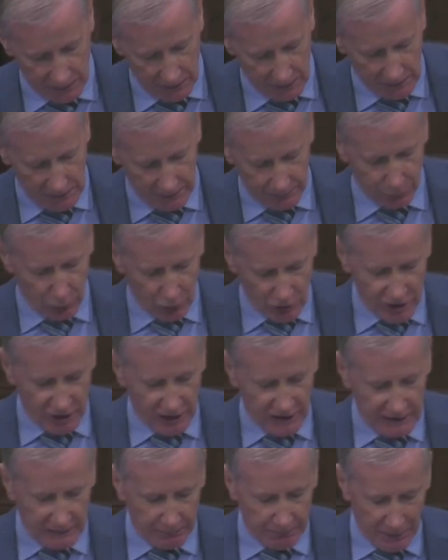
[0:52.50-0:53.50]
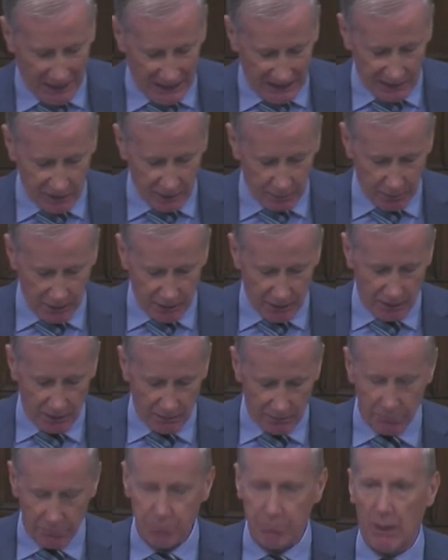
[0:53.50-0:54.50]
It was the dependable,
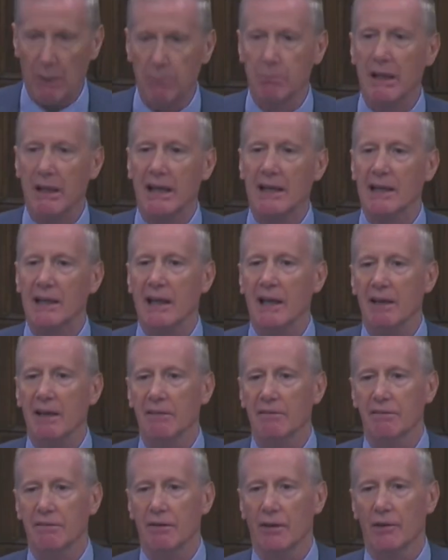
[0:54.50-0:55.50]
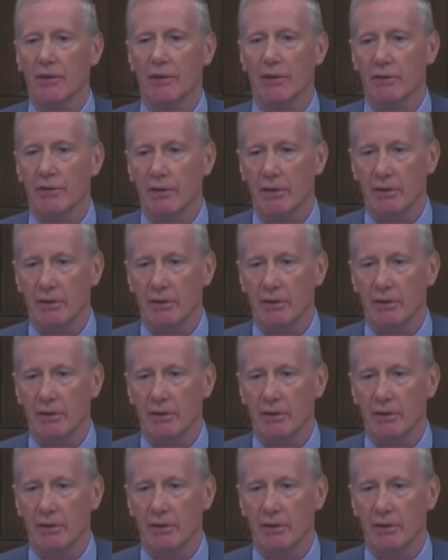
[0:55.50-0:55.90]
publicly funded